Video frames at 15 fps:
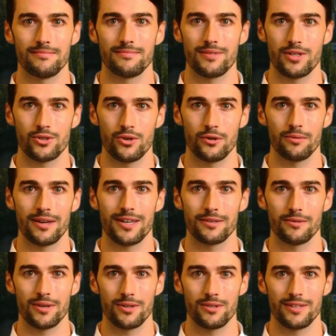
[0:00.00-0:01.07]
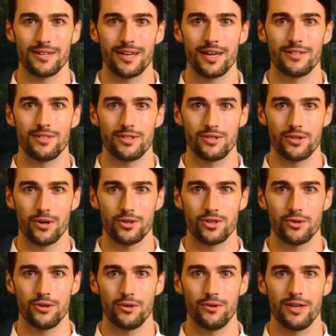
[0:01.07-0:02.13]
Determining whether the
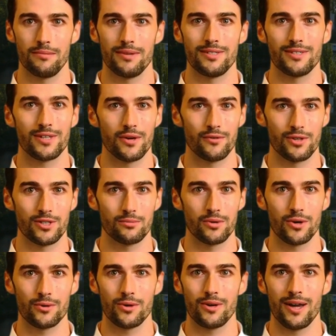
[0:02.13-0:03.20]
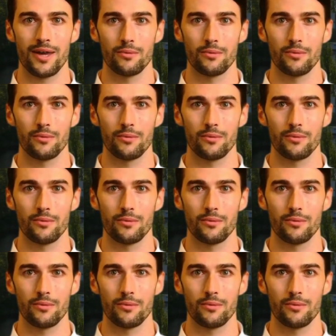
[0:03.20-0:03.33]
non-disclosure agreement covers verbal